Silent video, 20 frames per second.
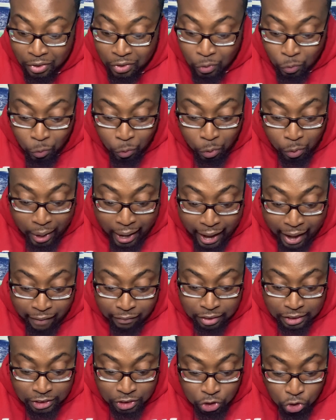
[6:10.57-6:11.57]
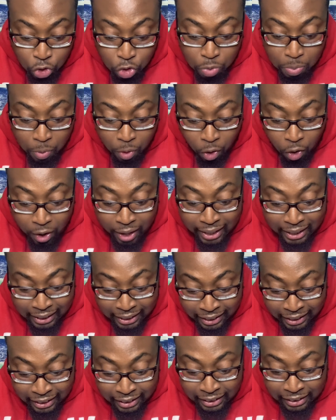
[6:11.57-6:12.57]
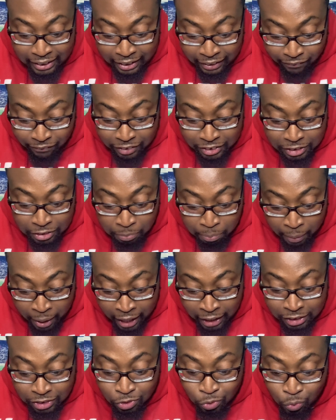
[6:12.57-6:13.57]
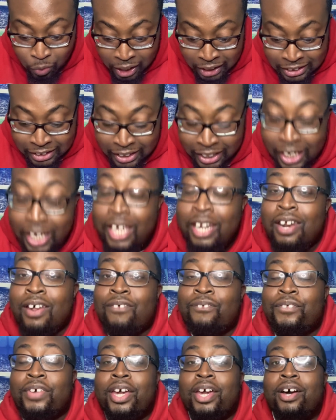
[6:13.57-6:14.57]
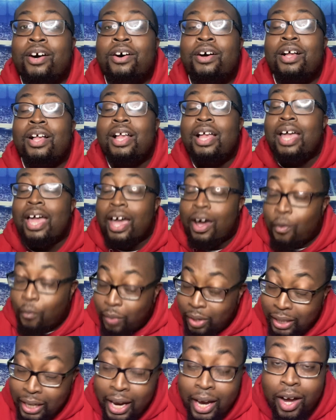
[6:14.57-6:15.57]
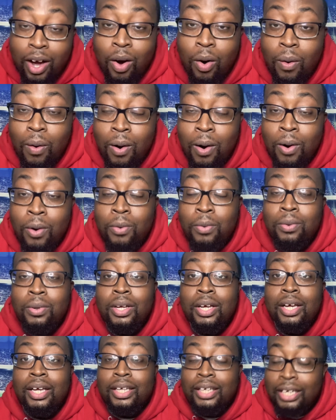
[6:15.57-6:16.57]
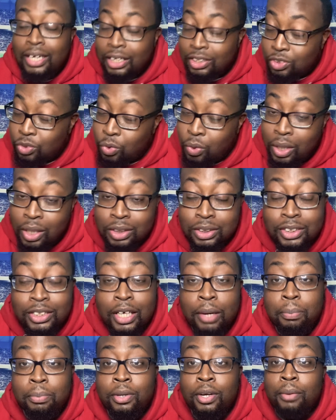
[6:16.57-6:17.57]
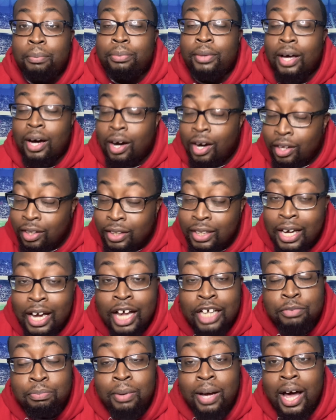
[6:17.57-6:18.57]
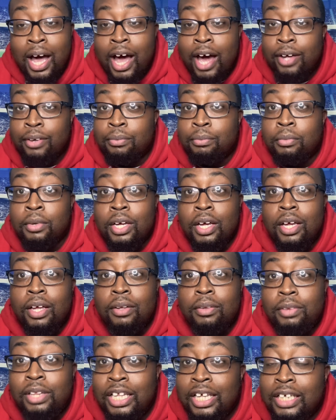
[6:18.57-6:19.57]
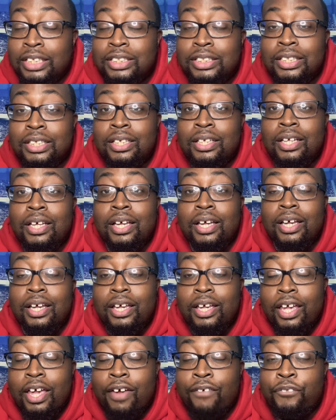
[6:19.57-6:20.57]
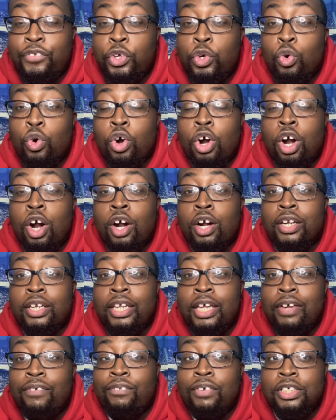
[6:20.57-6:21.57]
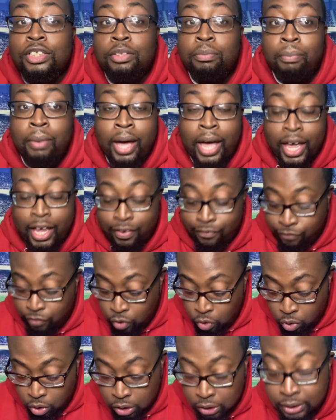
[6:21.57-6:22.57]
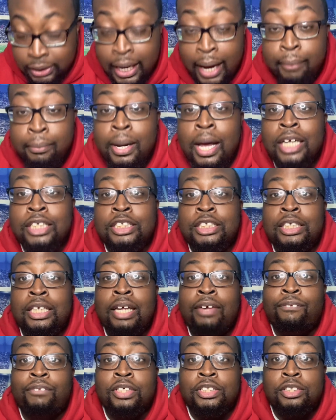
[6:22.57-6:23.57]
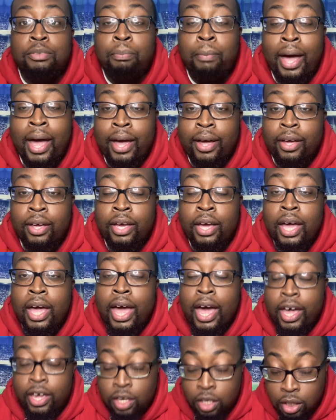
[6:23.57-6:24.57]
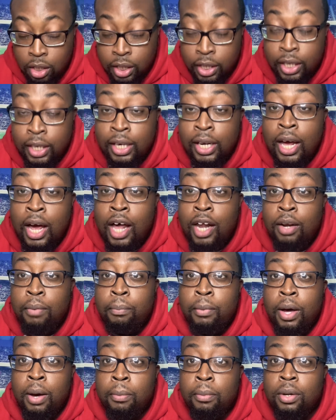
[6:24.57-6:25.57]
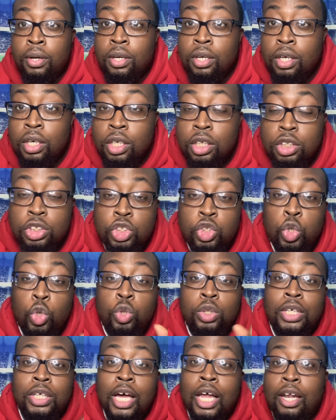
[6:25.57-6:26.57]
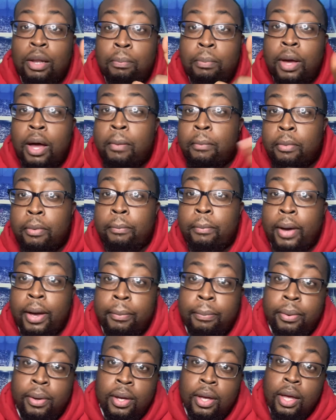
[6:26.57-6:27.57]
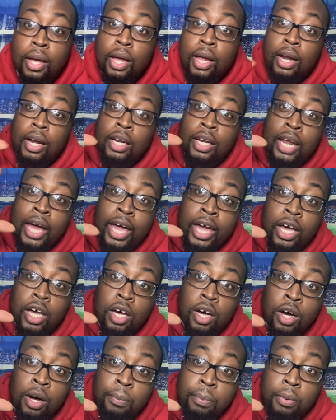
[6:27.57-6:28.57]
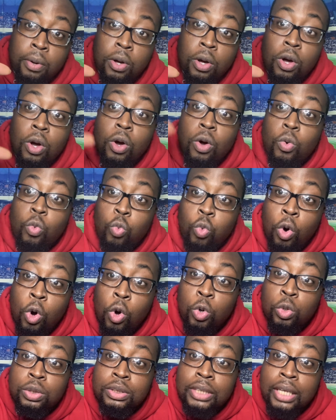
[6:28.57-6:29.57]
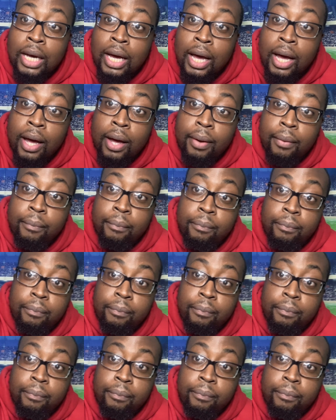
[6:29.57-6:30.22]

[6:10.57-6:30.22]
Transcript: we will have 2 more elite defensive backs to watch in the NFL. And when they go on, guess who else stepping up? The other guys behind them. Listen, if you are a defensive back, if you are a top-notch defensive back, and you're looking at Alabama, choose Alabama, baby. Link up, roll tide.